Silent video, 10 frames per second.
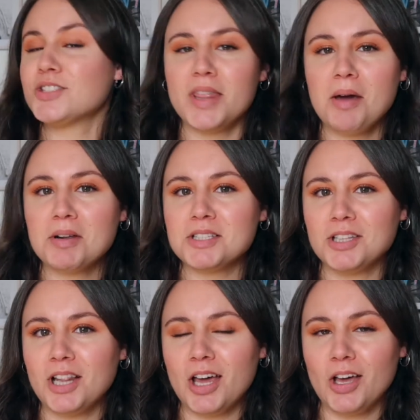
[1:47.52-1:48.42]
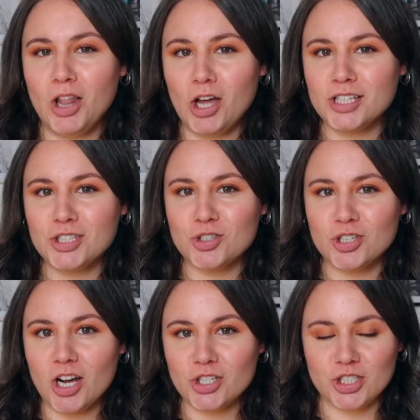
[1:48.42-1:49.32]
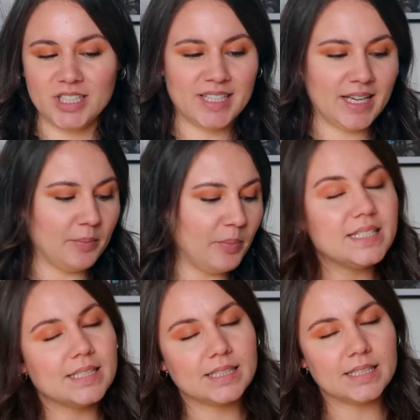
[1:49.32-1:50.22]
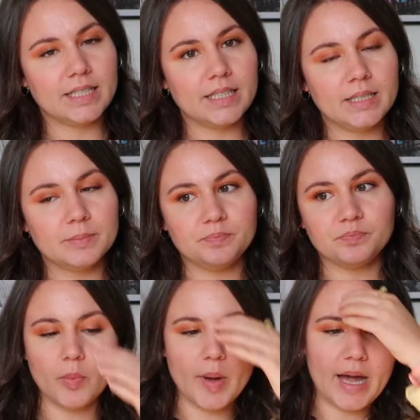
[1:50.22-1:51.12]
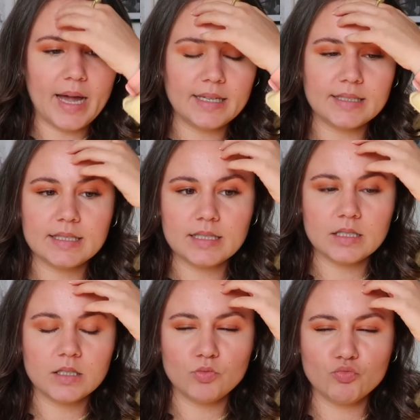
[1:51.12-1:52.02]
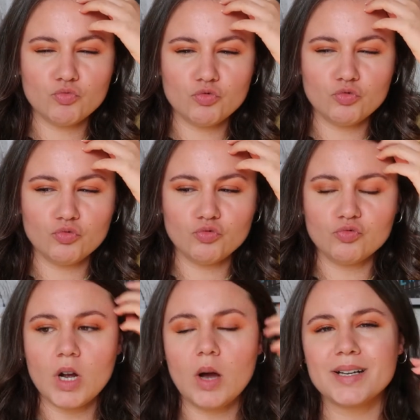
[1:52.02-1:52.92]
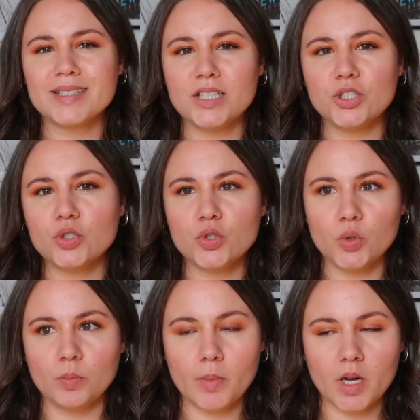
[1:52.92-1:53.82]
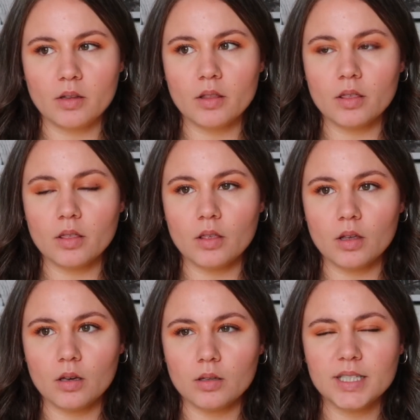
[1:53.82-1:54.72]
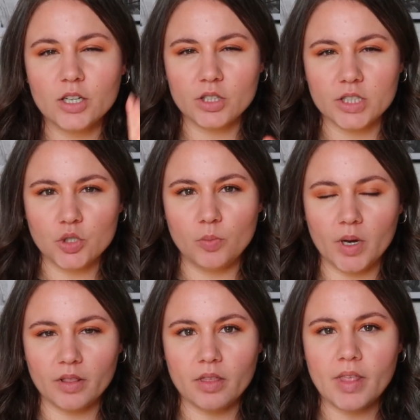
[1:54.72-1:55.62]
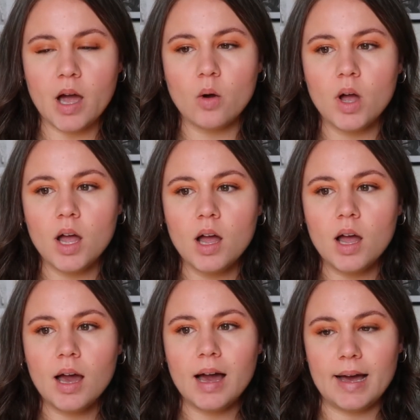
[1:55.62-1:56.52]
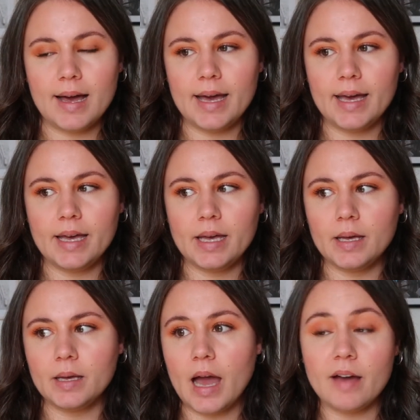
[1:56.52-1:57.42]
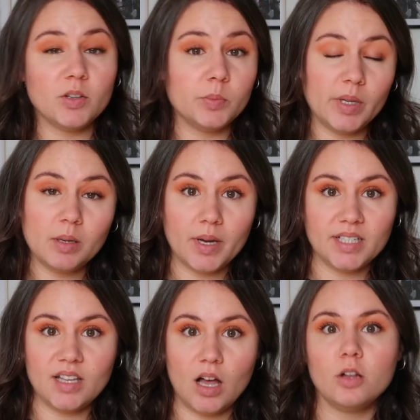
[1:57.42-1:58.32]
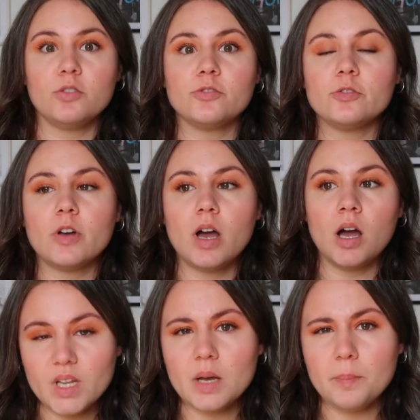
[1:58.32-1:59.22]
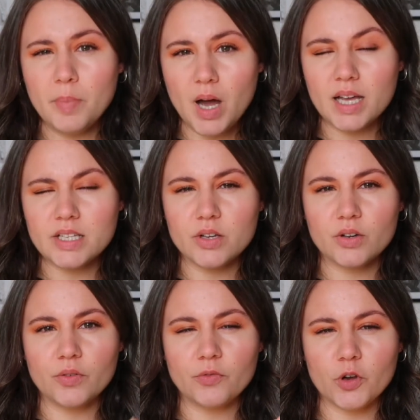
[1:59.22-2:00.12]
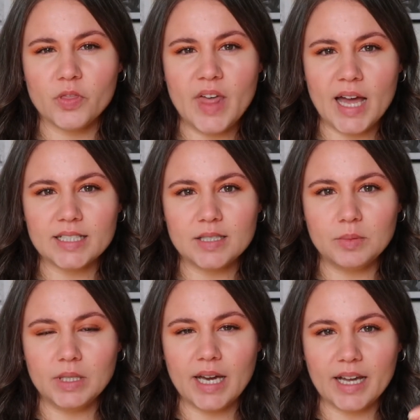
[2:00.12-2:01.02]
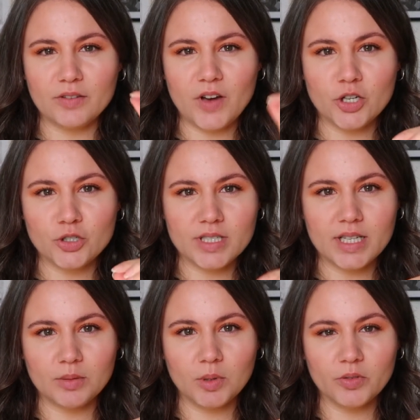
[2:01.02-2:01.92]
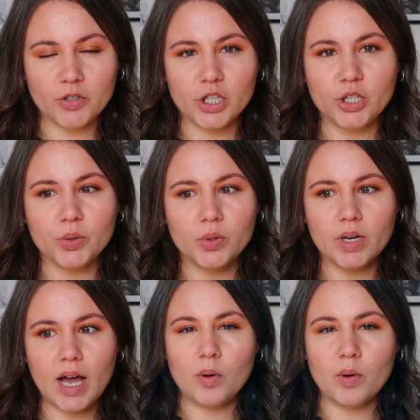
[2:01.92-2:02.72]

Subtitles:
So that was a long introduction. Basically, for the past, I want to say 2 months, nearly 2 months now, I haven't been myself. But for that to be kind of understandable for you,